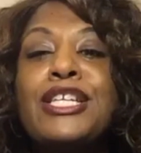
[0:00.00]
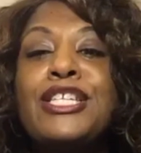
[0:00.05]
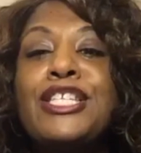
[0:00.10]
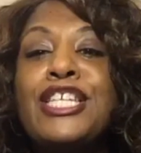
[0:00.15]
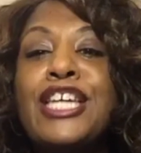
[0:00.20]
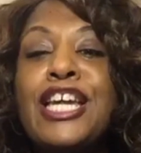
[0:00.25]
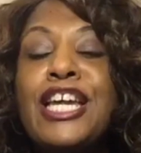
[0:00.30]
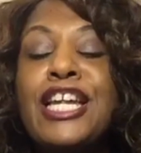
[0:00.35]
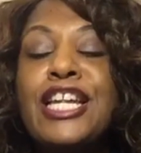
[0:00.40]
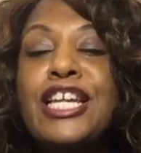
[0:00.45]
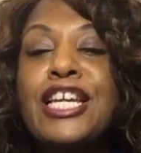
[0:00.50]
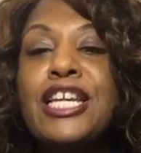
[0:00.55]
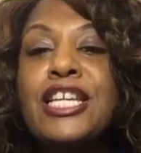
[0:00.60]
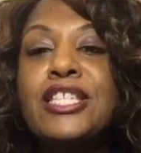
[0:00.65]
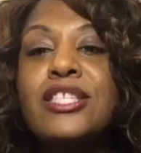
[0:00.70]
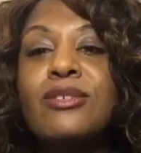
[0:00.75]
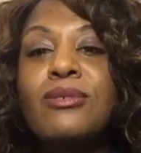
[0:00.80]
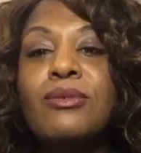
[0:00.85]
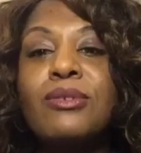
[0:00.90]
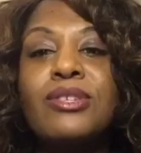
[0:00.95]

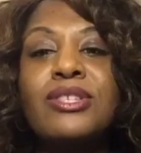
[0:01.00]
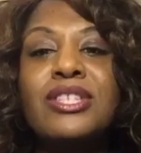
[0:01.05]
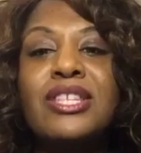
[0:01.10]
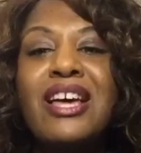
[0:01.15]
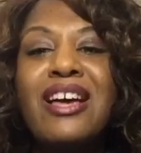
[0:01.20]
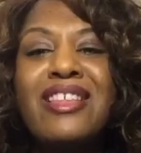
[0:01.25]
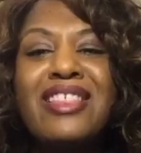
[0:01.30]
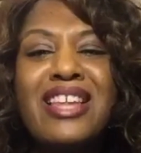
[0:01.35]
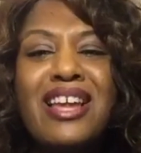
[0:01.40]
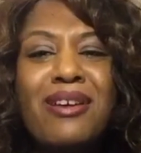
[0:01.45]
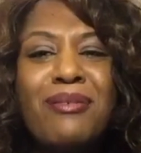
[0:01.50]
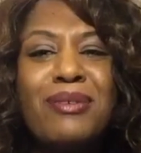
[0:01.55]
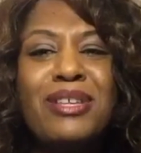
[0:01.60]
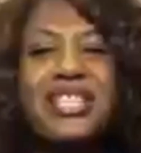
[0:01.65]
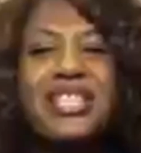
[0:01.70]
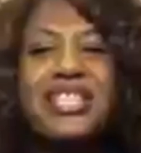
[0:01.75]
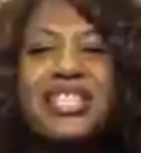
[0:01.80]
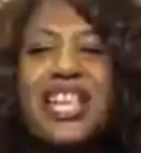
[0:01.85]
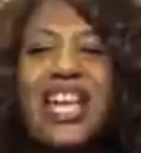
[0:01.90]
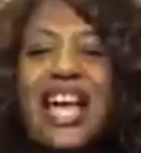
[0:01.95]
Dennis or so? And I
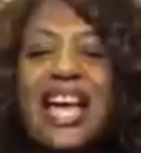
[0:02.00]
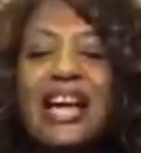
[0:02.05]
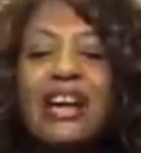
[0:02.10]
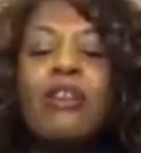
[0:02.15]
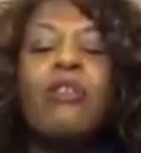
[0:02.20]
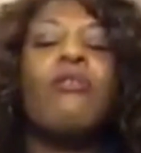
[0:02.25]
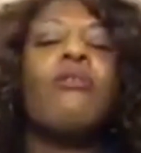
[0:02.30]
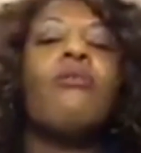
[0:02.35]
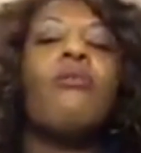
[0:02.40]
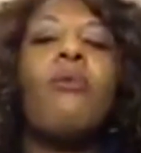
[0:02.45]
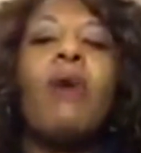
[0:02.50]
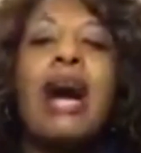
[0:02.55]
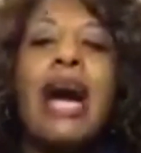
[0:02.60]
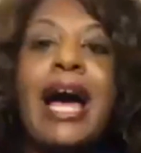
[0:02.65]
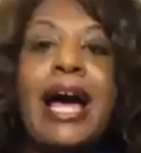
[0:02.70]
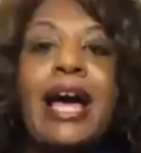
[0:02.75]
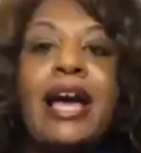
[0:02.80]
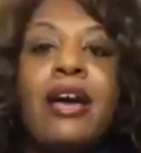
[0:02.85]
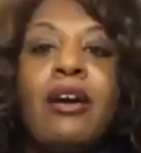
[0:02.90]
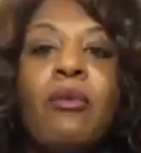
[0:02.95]
was like,
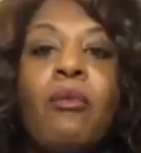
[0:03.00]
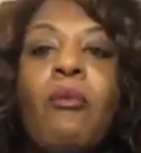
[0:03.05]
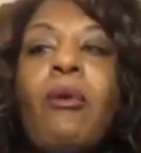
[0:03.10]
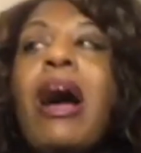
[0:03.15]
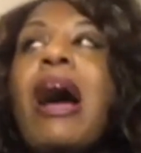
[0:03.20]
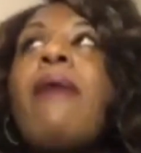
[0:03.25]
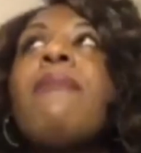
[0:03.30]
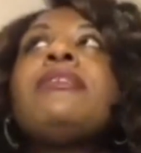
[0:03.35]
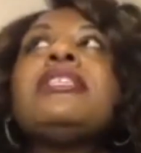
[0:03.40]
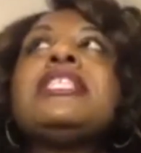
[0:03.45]
why? Why